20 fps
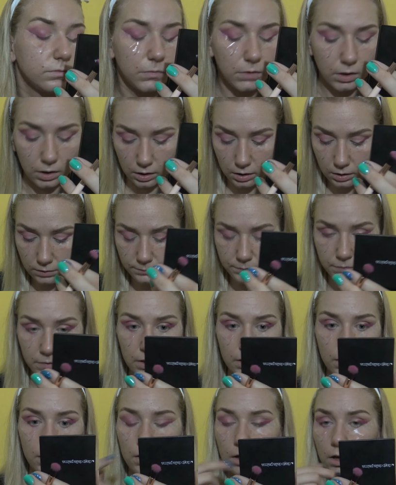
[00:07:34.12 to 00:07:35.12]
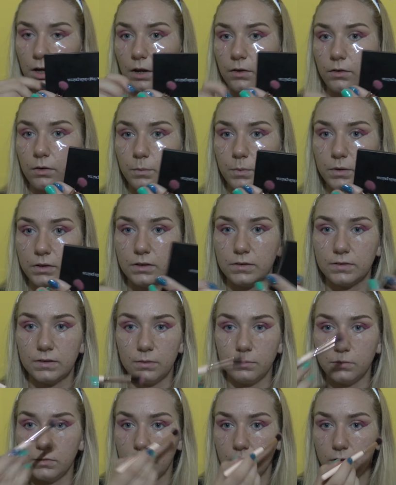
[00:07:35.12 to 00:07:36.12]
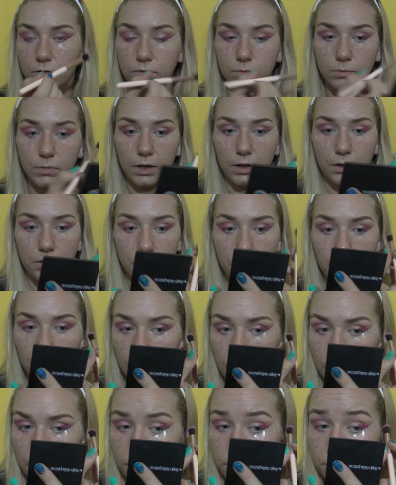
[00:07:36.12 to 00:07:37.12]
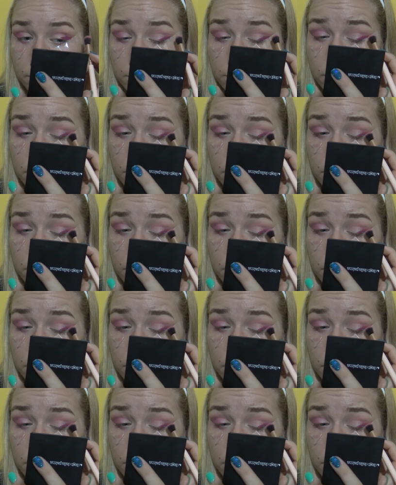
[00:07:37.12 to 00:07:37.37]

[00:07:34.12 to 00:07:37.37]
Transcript: Okay, I repeat the same thing on my other eye.